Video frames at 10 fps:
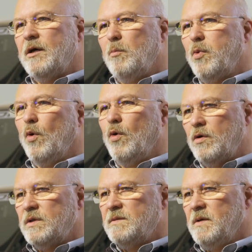in two
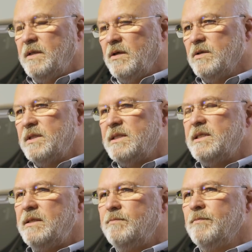thousand
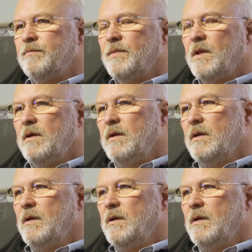seven when our